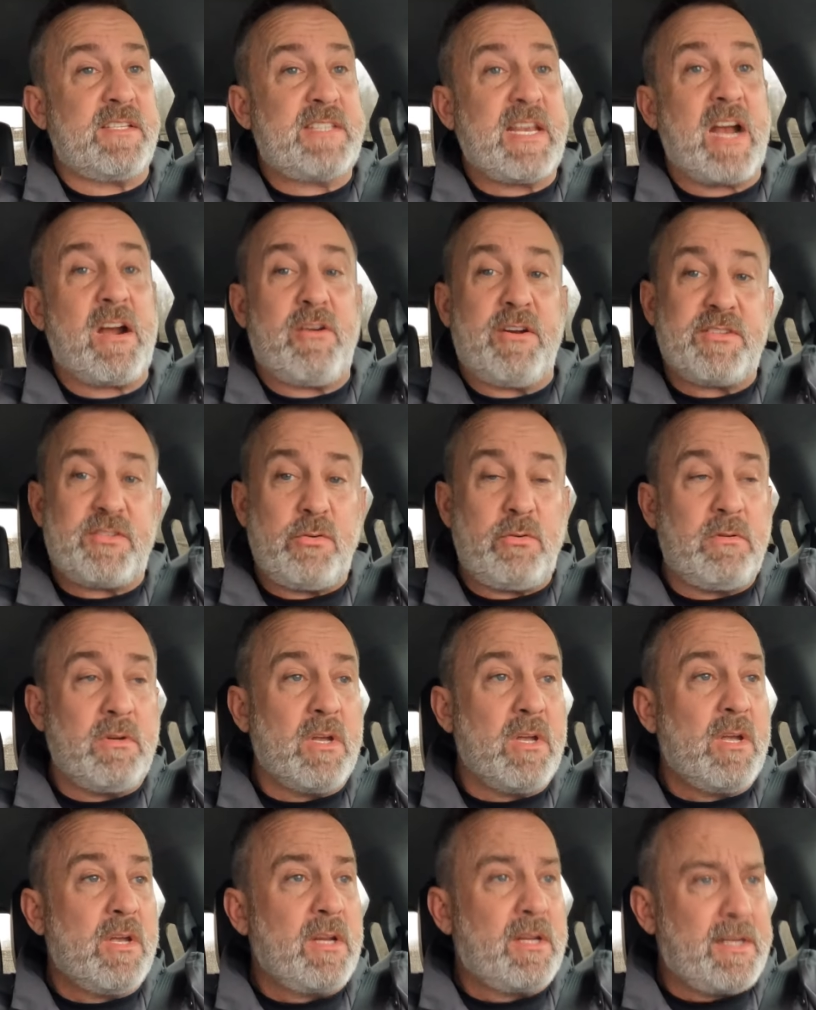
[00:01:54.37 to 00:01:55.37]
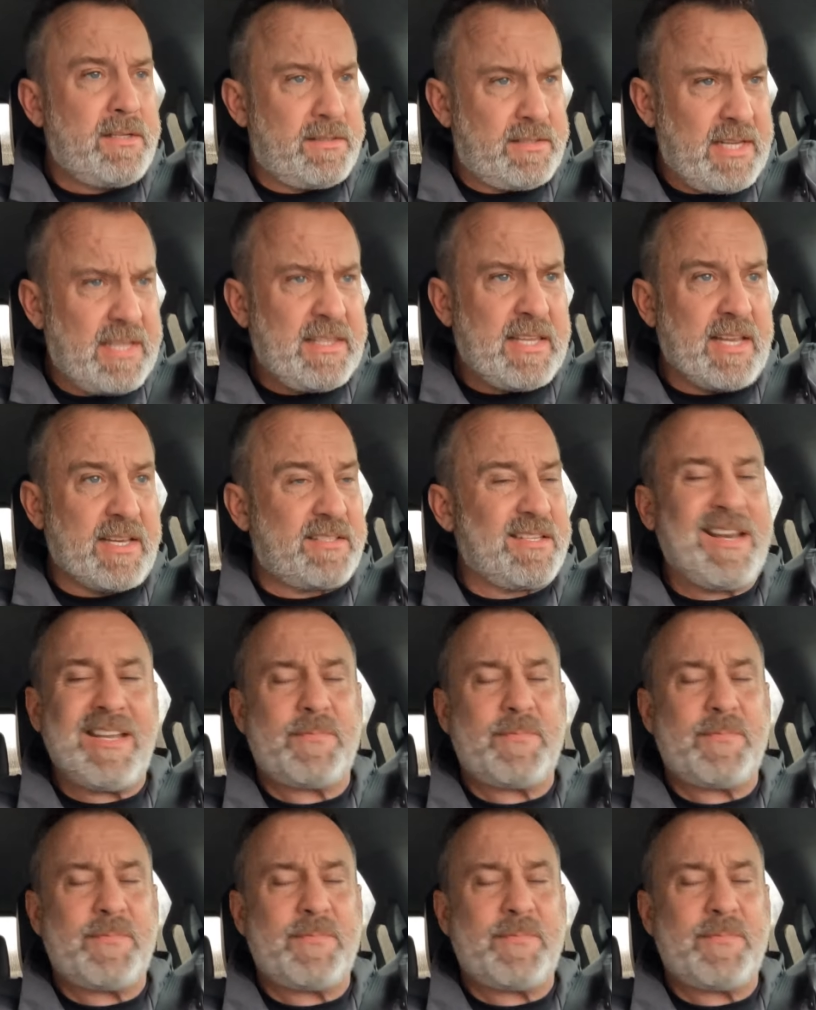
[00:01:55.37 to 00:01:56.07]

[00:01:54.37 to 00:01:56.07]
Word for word: the terrorists who did this.